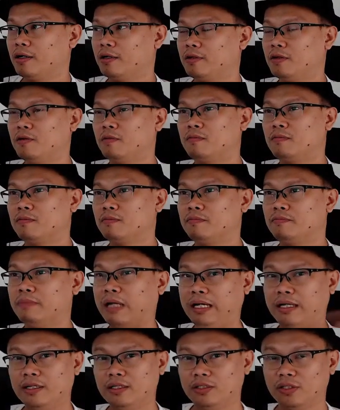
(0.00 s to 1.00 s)
yung
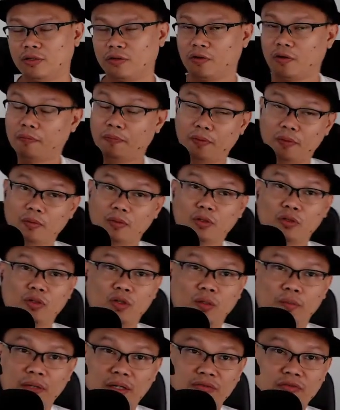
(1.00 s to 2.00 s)
manager, yung
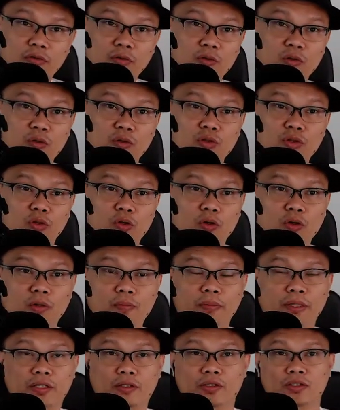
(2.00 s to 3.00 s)
promoter may full control,
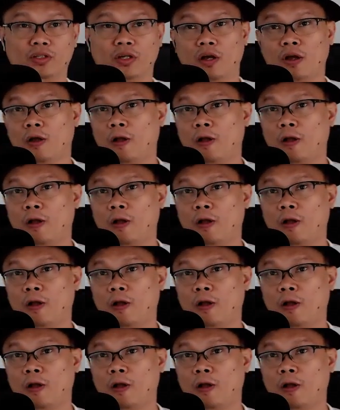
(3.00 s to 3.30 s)
because